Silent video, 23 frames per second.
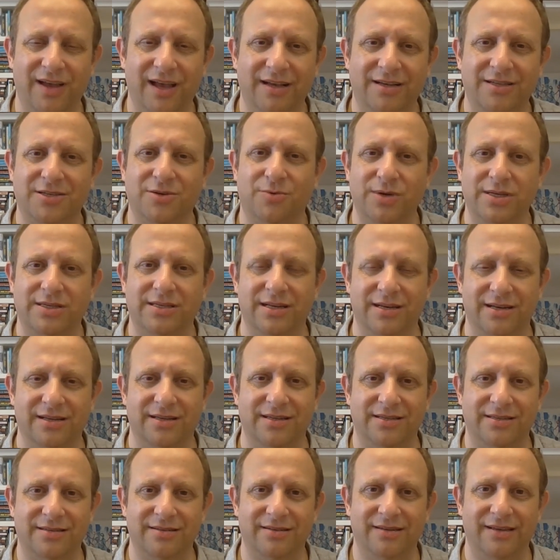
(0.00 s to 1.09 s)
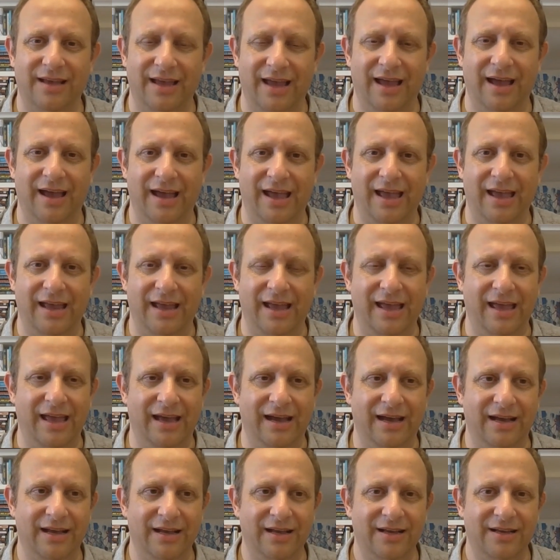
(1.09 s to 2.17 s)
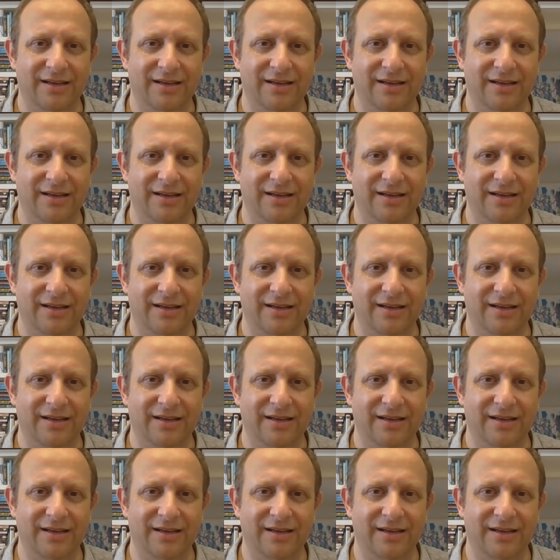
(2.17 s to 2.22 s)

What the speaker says: exquisiteness here.